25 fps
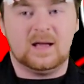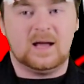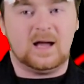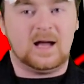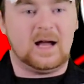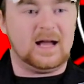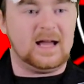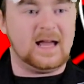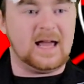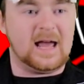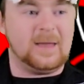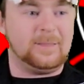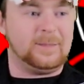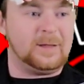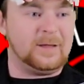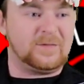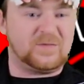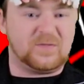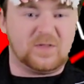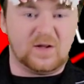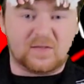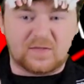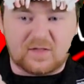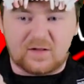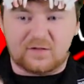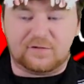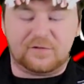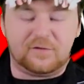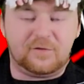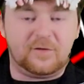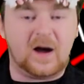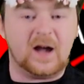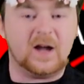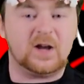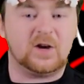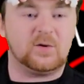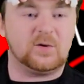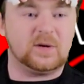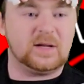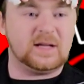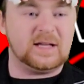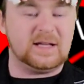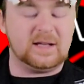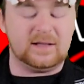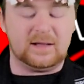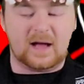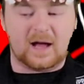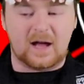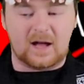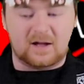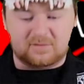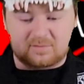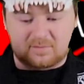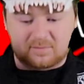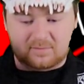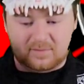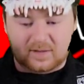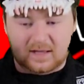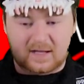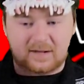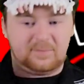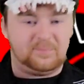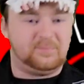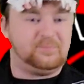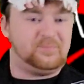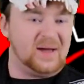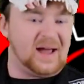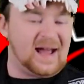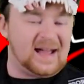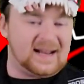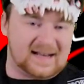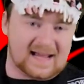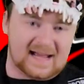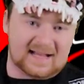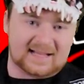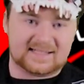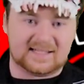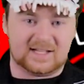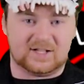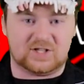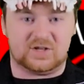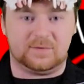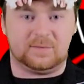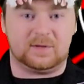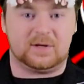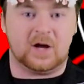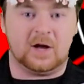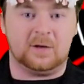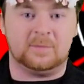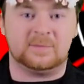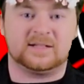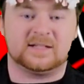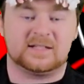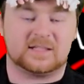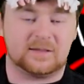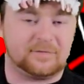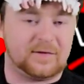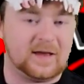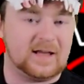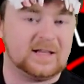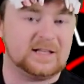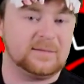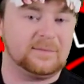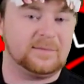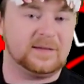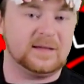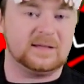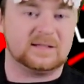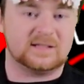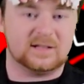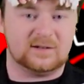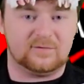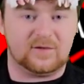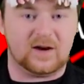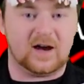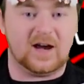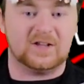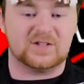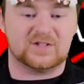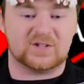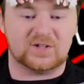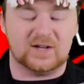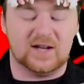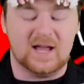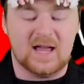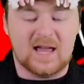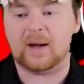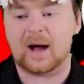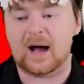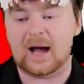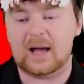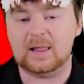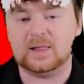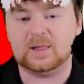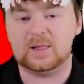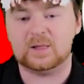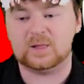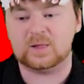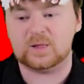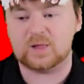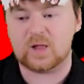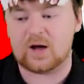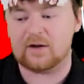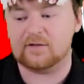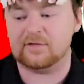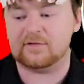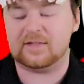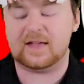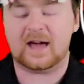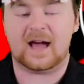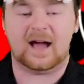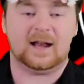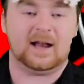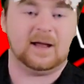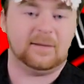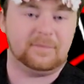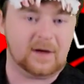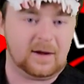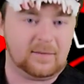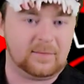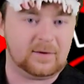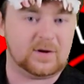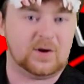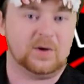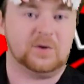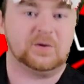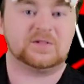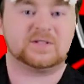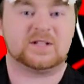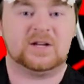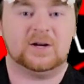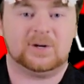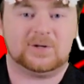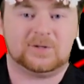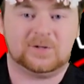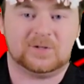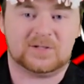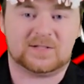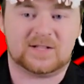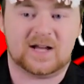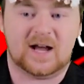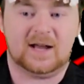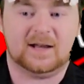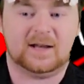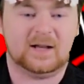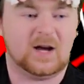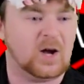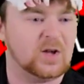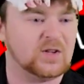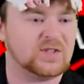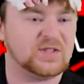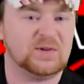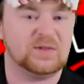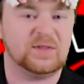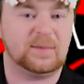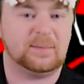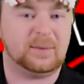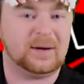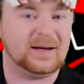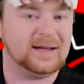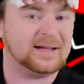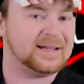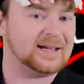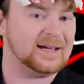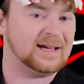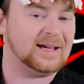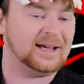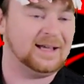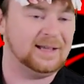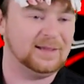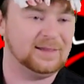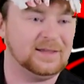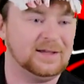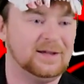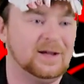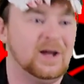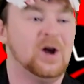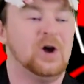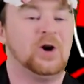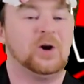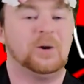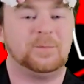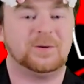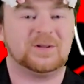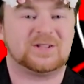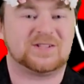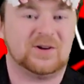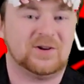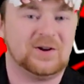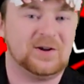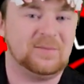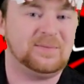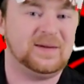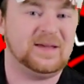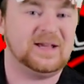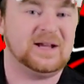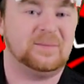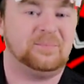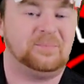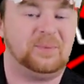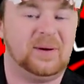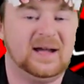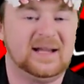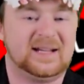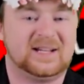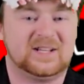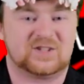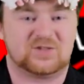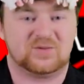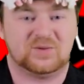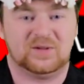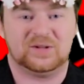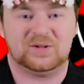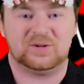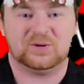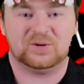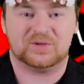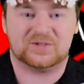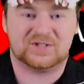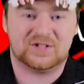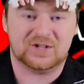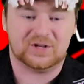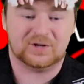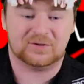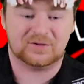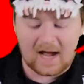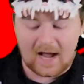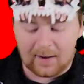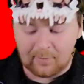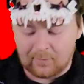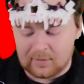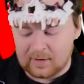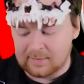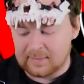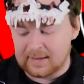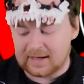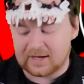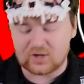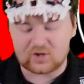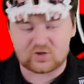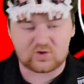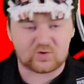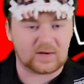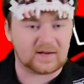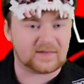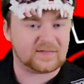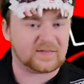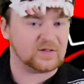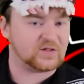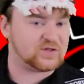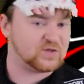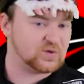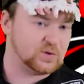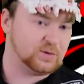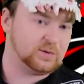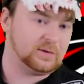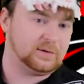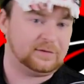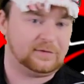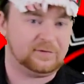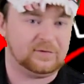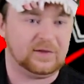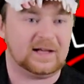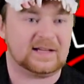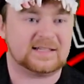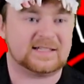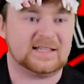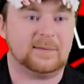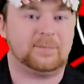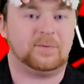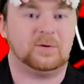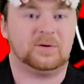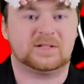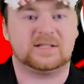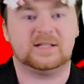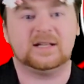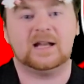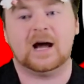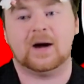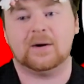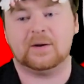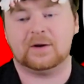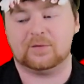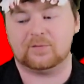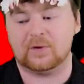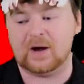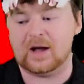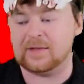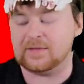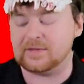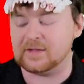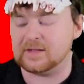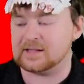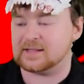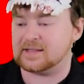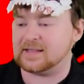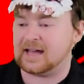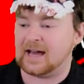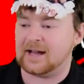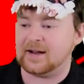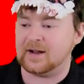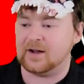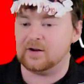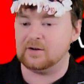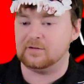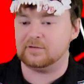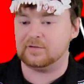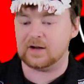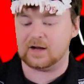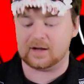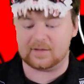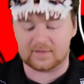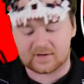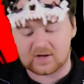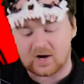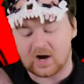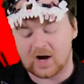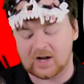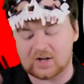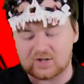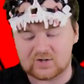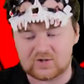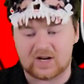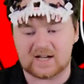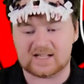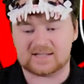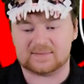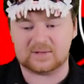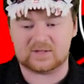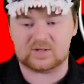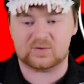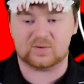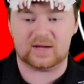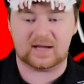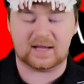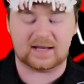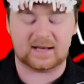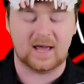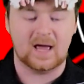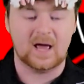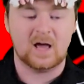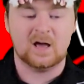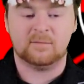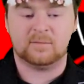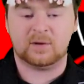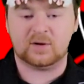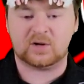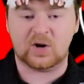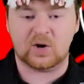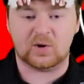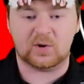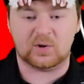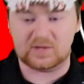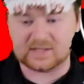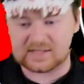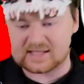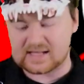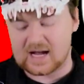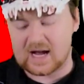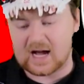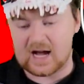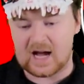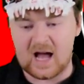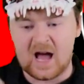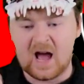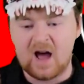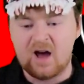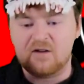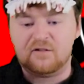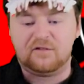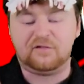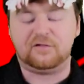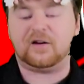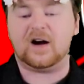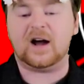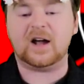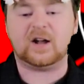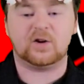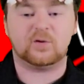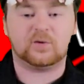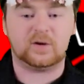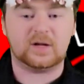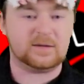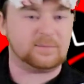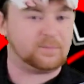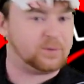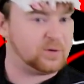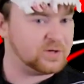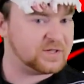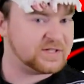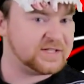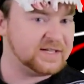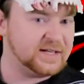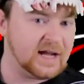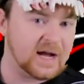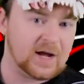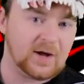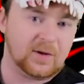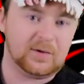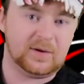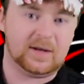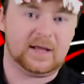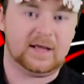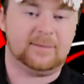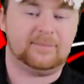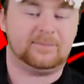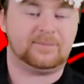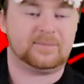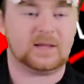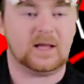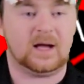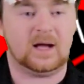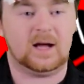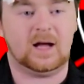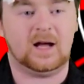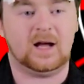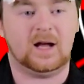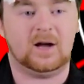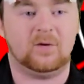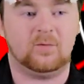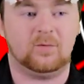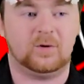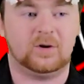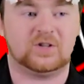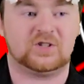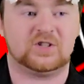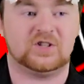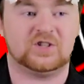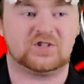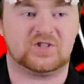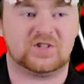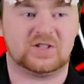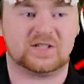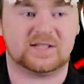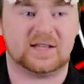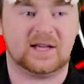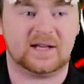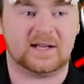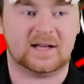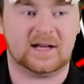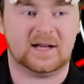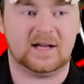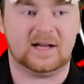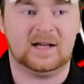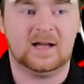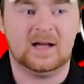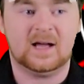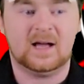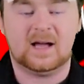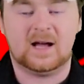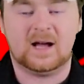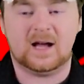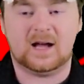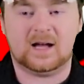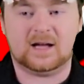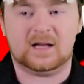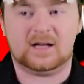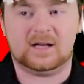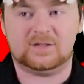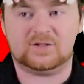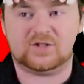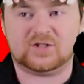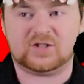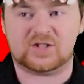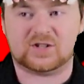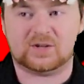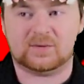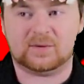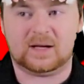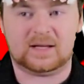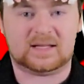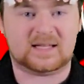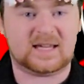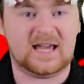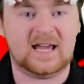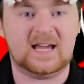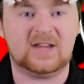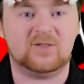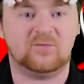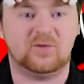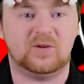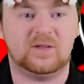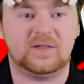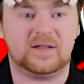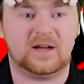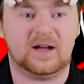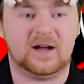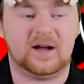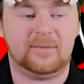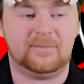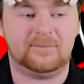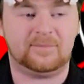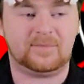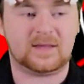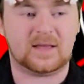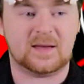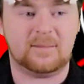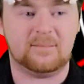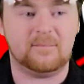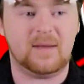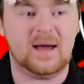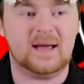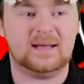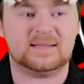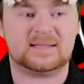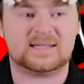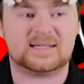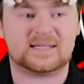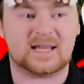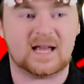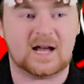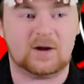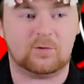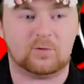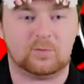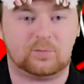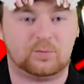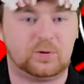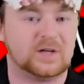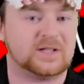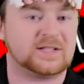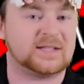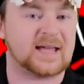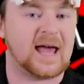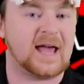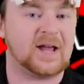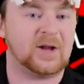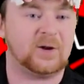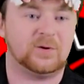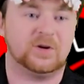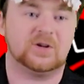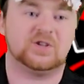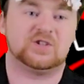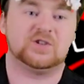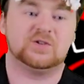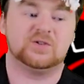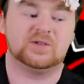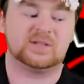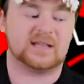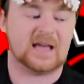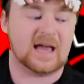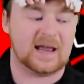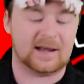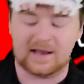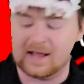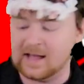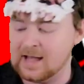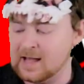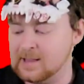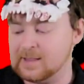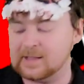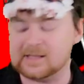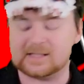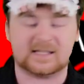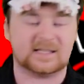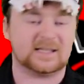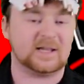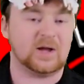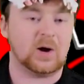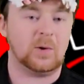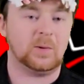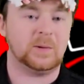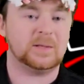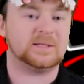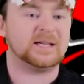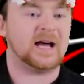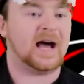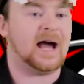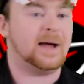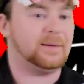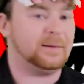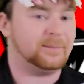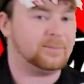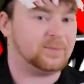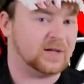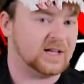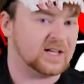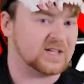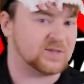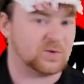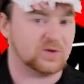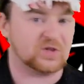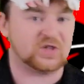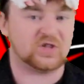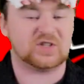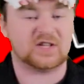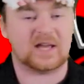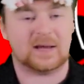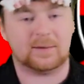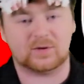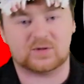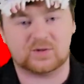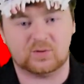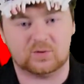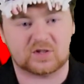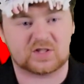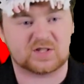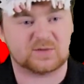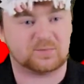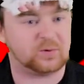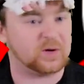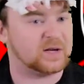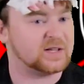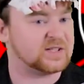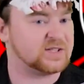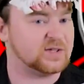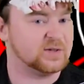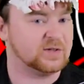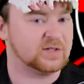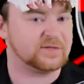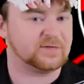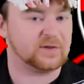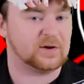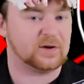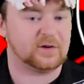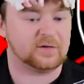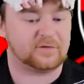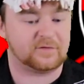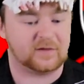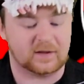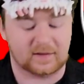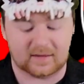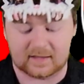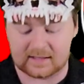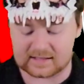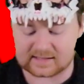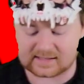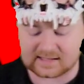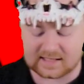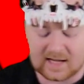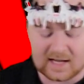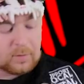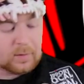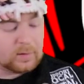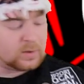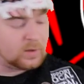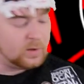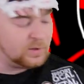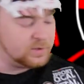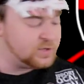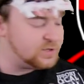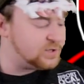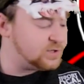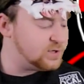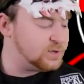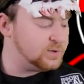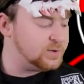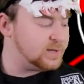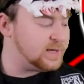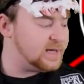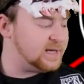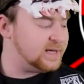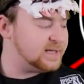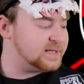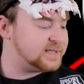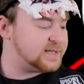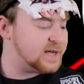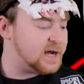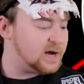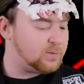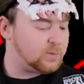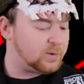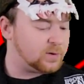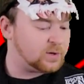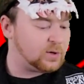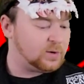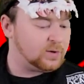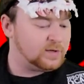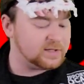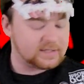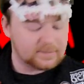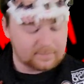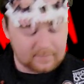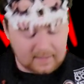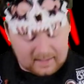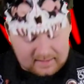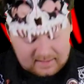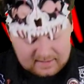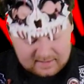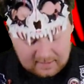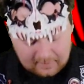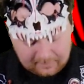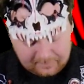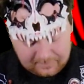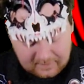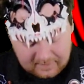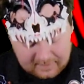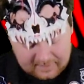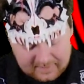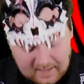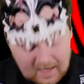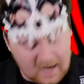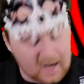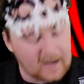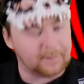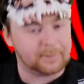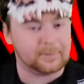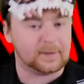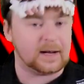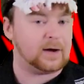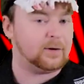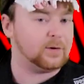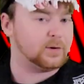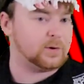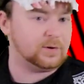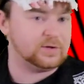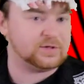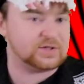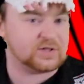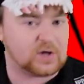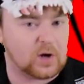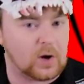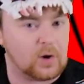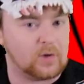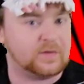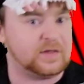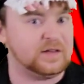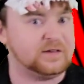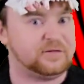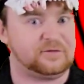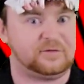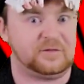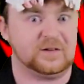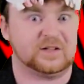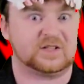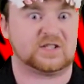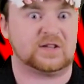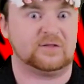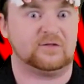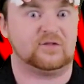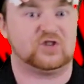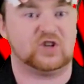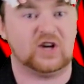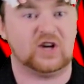uh, and like the the fiery uh, like badass that she becomes as the Phantom Thief's advisor. I love that about Makoto's character design. Also, the bike, uh, the, her persona being a bike is really cool too. I want to make a drink that sort of reflects that personality, right? The, that of uh, the contrast between Makoto's uh, fiery personality, uh, where she's just like a uh, just a, a, kid with um, immense uh, repressed anger issues, and this is the only time and place where she's able to express those very feelings. What we're going to do is uh, we're going to make something that I'm now going to call the Fist of